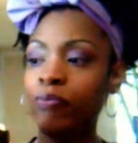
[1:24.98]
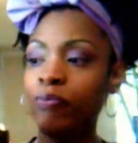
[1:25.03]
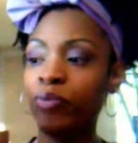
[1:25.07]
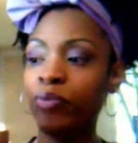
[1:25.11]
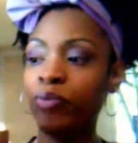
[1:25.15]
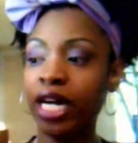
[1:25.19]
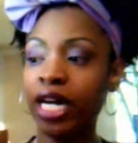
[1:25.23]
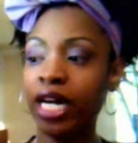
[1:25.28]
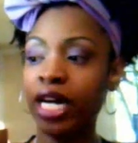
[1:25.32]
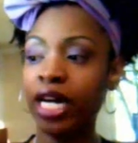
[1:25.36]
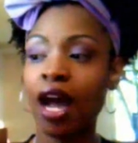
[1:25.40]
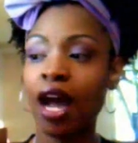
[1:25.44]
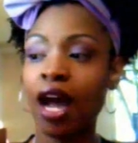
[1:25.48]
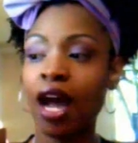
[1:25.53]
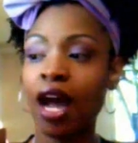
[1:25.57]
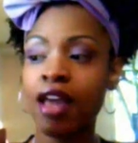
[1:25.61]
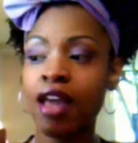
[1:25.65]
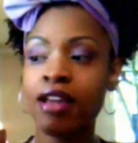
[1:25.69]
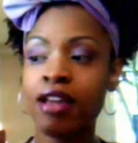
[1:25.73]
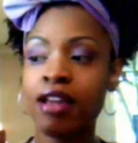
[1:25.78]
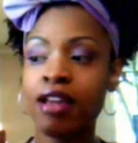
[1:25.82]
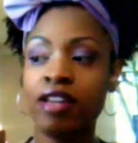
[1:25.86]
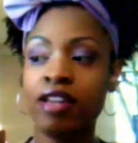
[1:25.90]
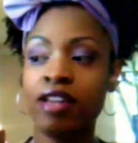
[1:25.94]
But
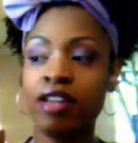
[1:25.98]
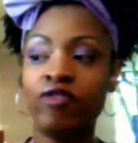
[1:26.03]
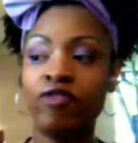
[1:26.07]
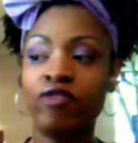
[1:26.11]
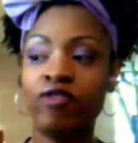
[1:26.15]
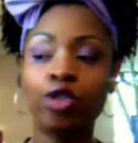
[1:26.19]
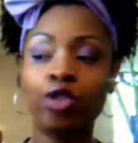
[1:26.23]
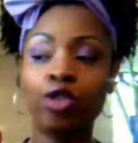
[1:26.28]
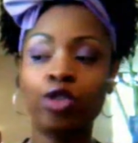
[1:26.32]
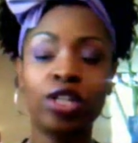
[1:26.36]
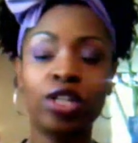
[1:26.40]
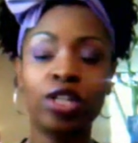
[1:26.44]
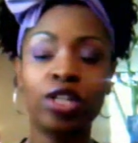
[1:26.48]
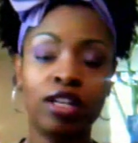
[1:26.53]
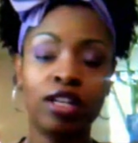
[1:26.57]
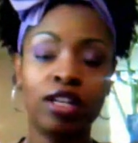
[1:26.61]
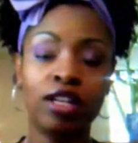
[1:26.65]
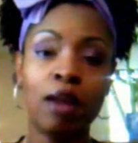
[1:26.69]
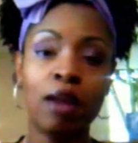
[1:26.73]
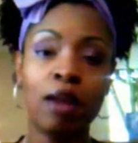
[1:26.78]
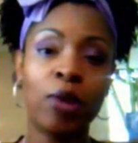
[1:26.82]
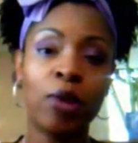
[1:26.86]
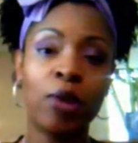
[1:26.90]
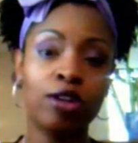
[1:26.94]
I eventually ended
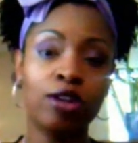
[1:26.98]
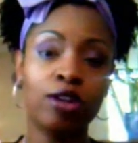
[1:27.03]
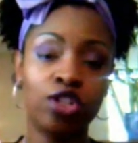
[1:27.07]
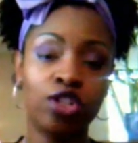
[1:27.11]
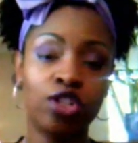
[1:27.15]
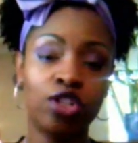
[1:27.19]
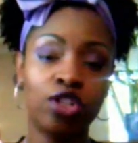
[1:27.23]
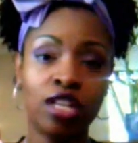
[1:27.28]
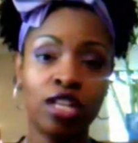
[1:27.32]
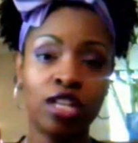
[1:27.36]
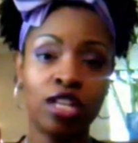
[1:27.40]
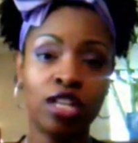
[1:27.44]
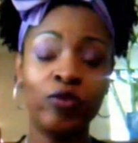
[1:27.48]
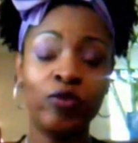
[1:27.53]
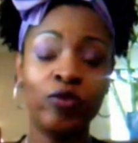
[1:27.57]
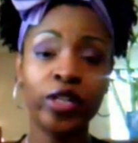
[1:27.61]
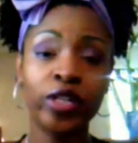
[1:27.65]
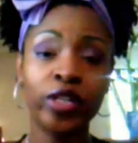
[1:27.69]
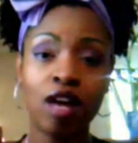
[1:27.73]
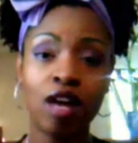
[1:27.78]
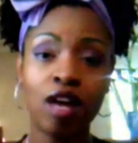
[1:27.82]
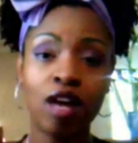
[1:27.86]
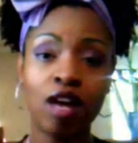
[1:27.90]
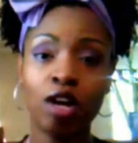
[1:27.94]
up purchasing the
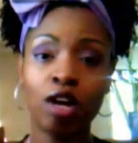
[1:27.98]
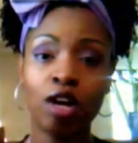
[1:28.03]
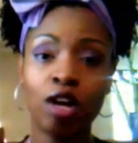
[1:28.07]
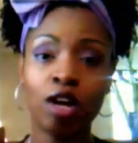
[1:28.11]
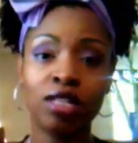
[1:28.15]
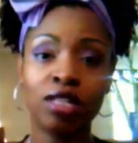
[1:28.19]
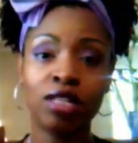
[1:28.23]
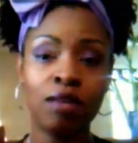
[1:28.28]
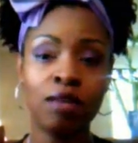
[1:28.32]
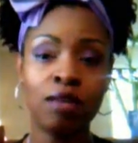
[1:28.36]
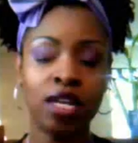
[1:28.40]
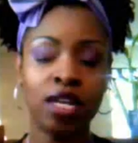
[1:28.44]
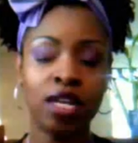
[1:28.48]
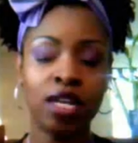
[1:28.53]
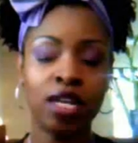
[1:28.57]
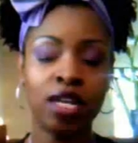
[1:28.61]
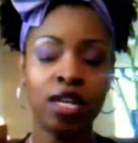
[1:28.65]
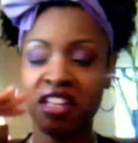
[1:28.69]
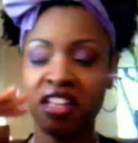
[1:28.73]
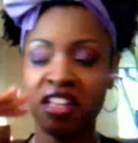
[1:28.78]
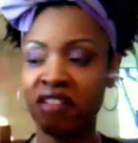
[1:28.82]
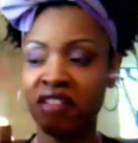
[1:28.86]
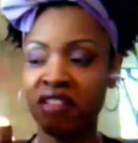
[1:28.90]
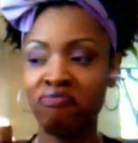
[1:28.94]
Left Coast Lemon,
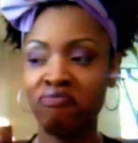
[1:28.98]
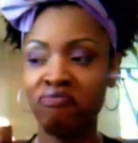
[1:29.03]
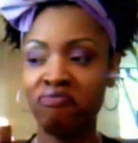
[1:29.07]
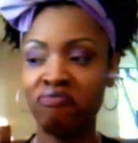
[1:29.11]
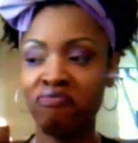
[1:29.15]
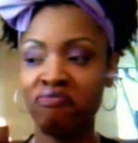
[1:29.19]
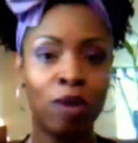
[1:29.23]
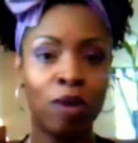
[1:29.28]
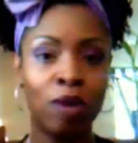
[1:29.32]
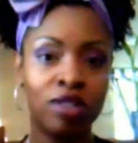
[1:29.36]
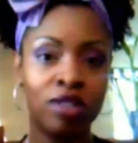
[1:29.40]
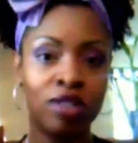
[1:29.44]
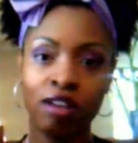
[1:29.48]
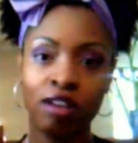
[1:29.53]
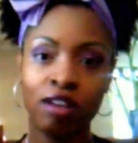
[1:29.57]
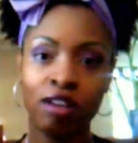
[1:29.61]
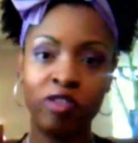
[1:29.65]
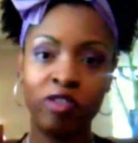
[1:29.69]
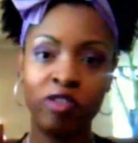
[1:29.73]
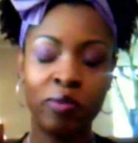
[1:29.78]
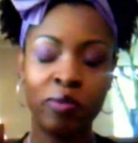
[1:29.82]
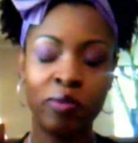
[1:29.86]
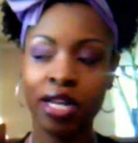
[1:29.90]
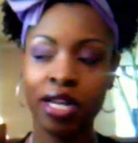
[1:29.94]
and that was it
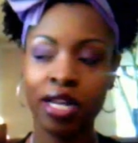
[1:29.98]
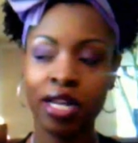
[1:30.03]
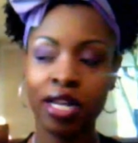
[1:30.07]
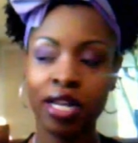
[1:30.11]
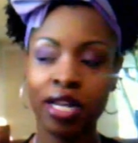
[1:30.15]
for me.